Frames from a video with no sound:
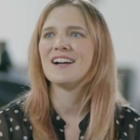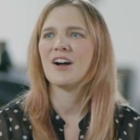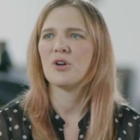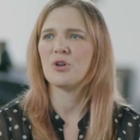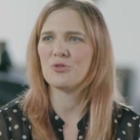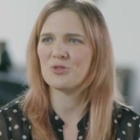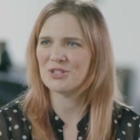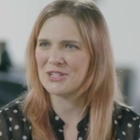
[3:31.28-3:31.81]

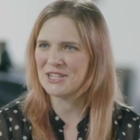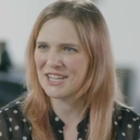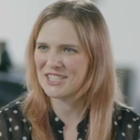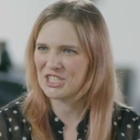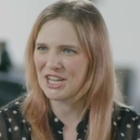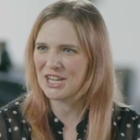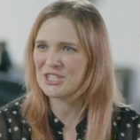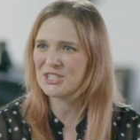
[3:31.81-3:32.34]
who's going to
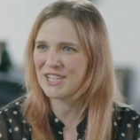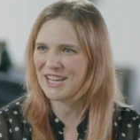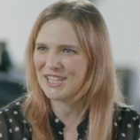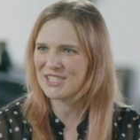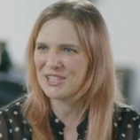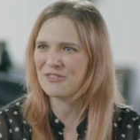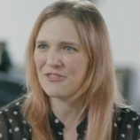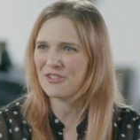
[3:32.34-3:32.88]
change
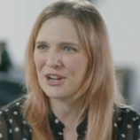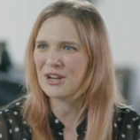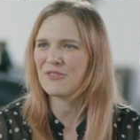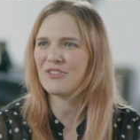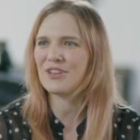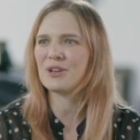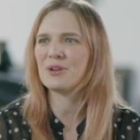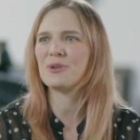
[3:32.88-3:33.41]
lanes in front
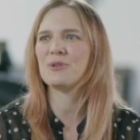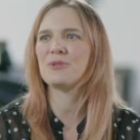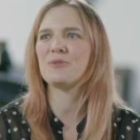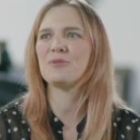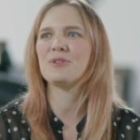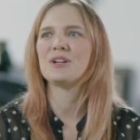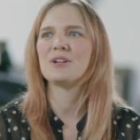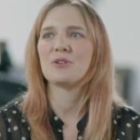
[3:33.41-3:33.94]
of
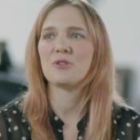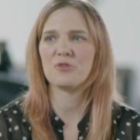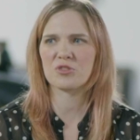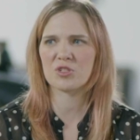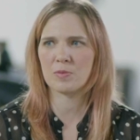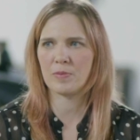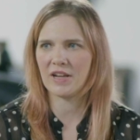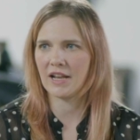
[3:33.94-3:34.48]
you, who's
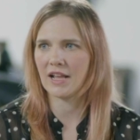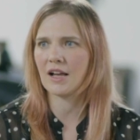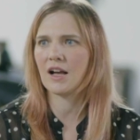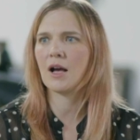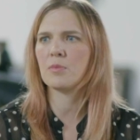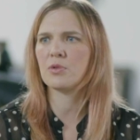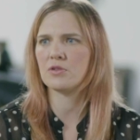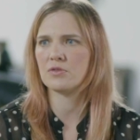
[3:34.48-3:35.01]
speeding
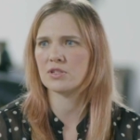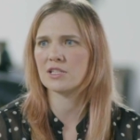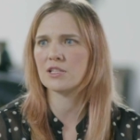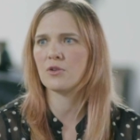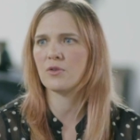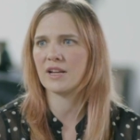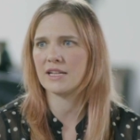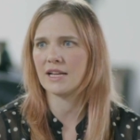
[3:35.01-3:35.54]
up, who's
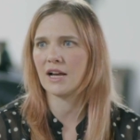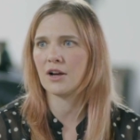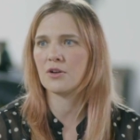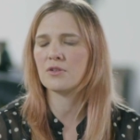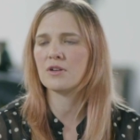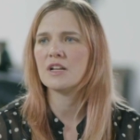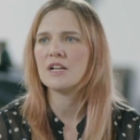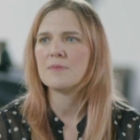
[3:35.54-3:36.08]
slowing
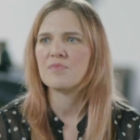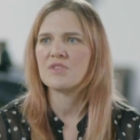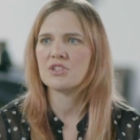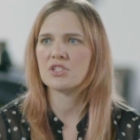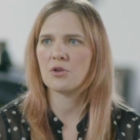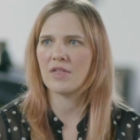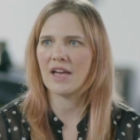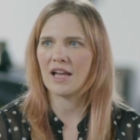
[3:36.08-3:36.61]
down.
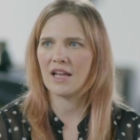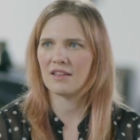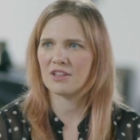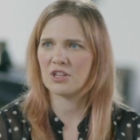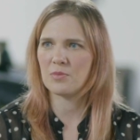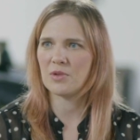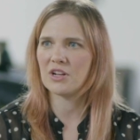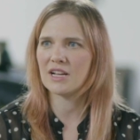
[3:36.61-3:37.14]
So that
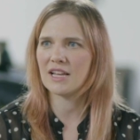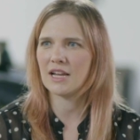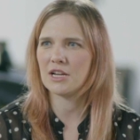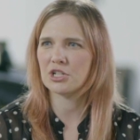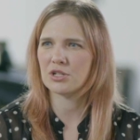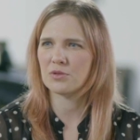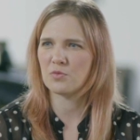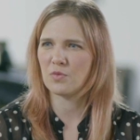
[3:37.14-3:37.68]

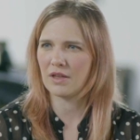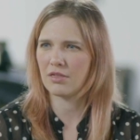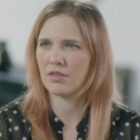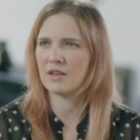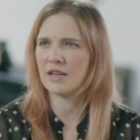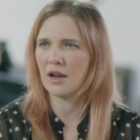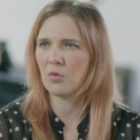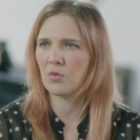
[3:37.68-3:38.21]
communication with the
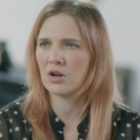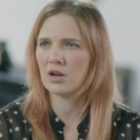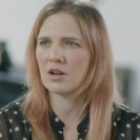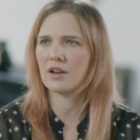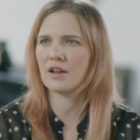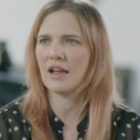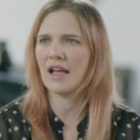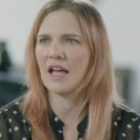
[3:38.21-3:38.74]

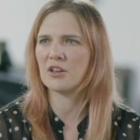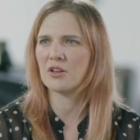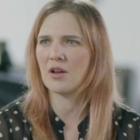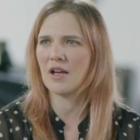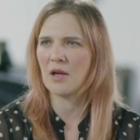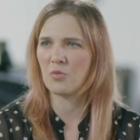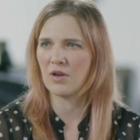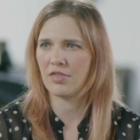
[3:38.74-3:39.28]
network and,
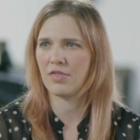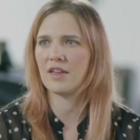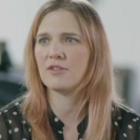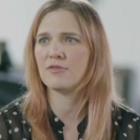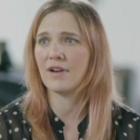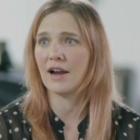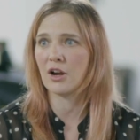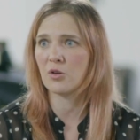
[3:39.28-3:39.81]
and with the
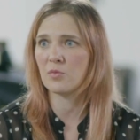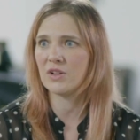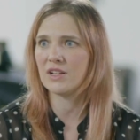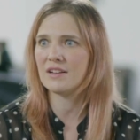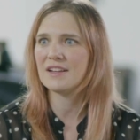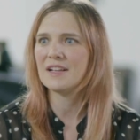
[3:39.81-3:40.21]
environment